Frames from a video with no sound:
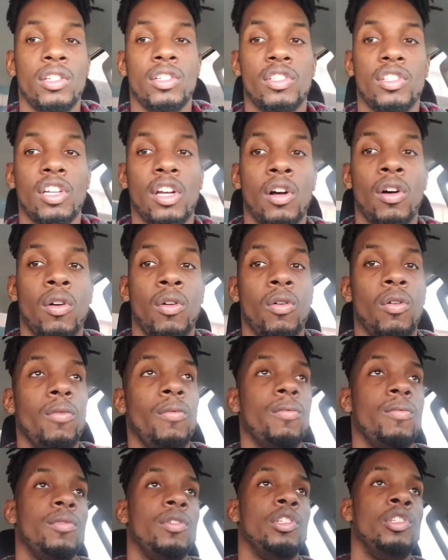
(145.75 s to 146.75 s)
So
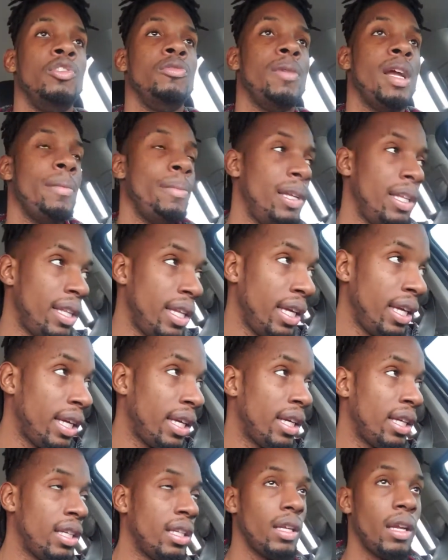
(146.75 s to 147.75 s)
you may be
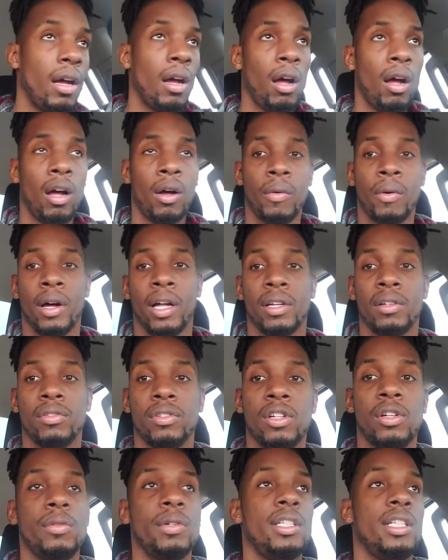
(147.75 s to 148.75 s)
thinking, oh, well, I
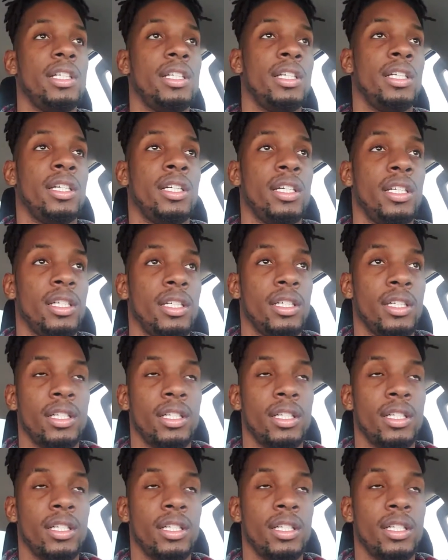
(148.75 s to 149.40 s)
don't know anything.